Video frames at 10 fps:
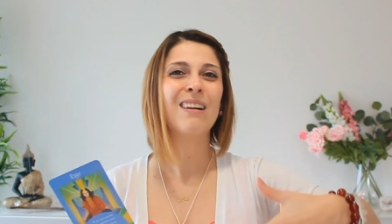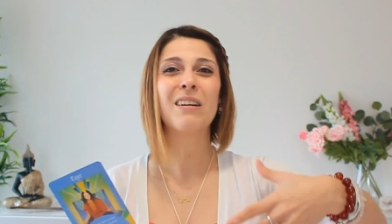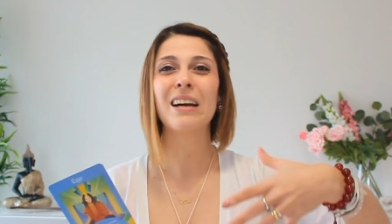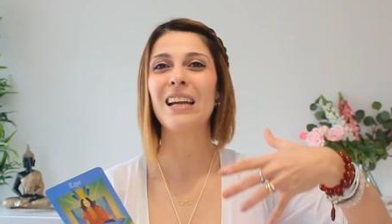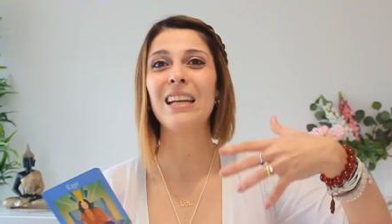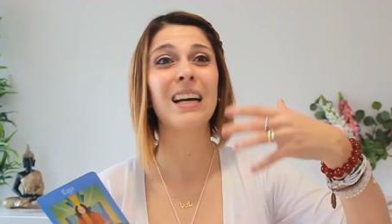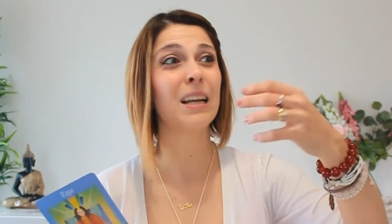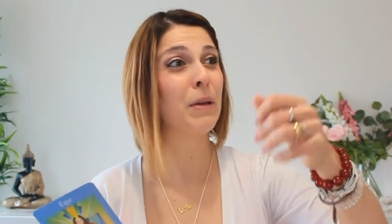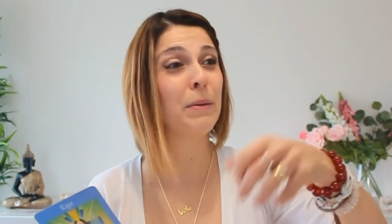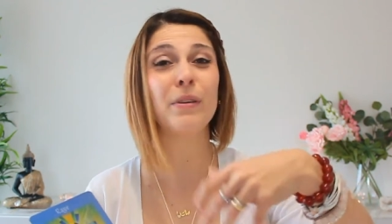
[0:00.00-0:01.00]
or any
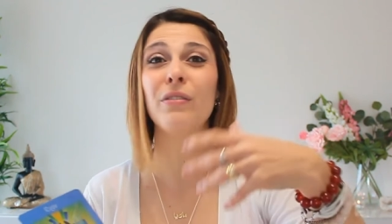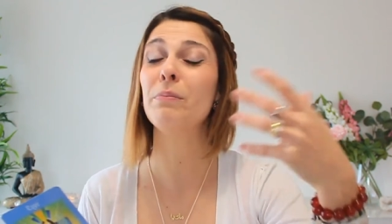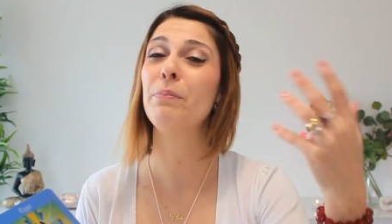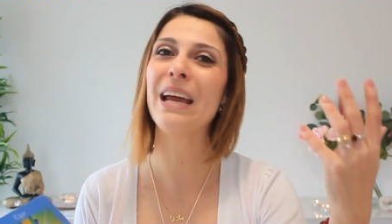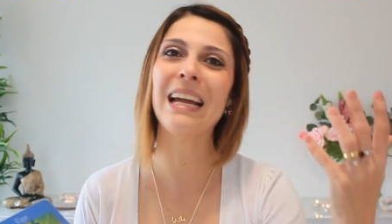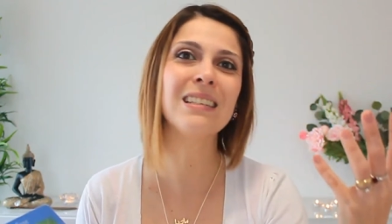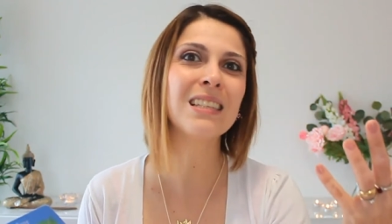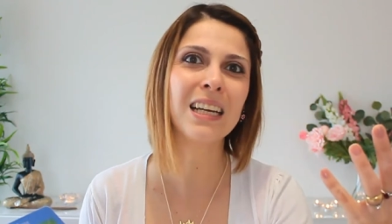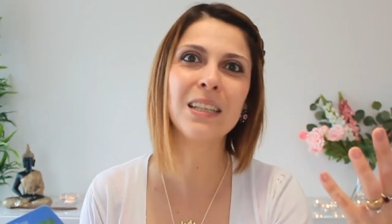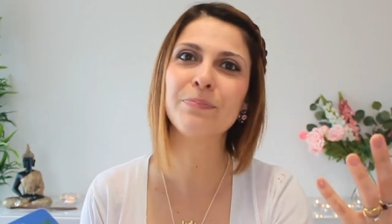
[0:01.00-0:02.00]
kind, maybe even
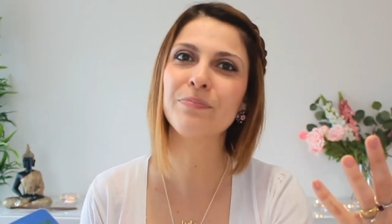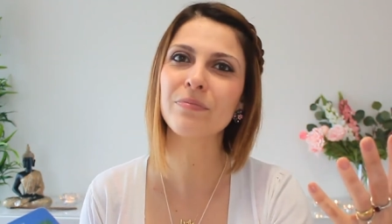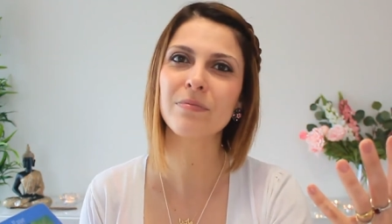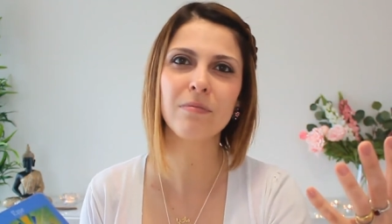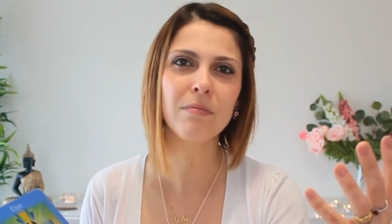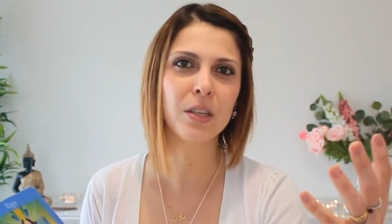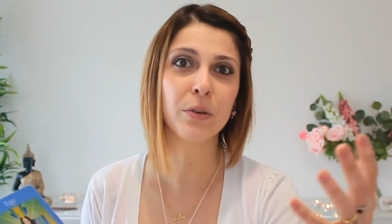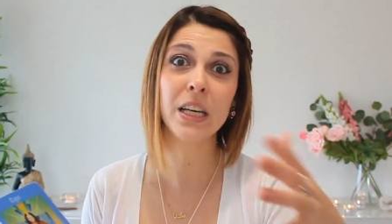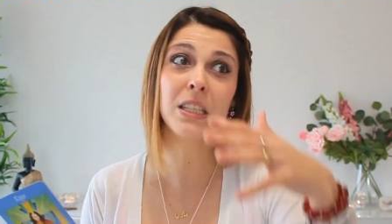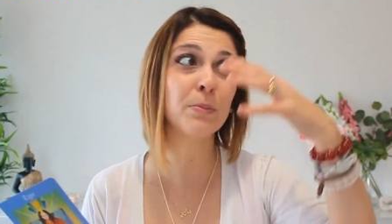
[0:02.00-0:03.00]
painting.
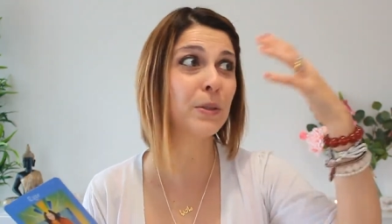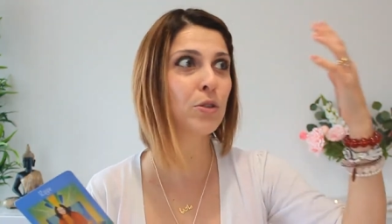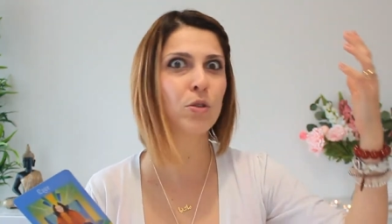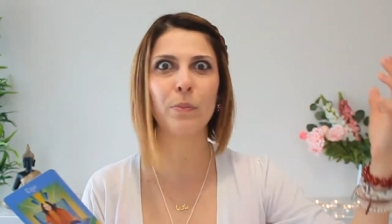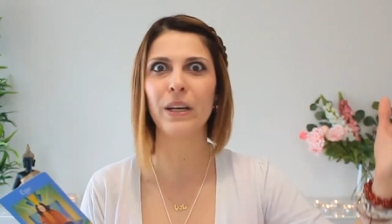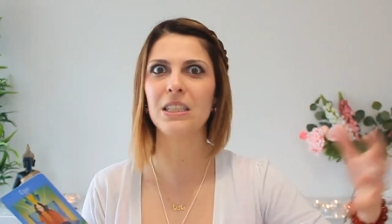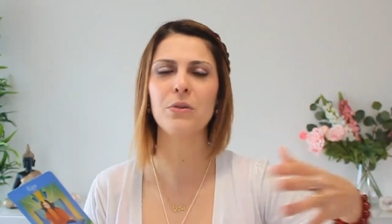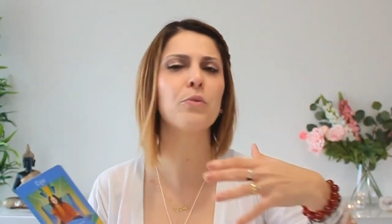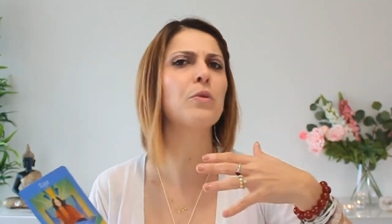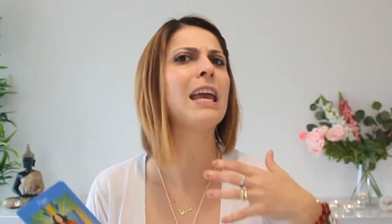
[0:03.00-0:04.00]
Okay, spiritual painting,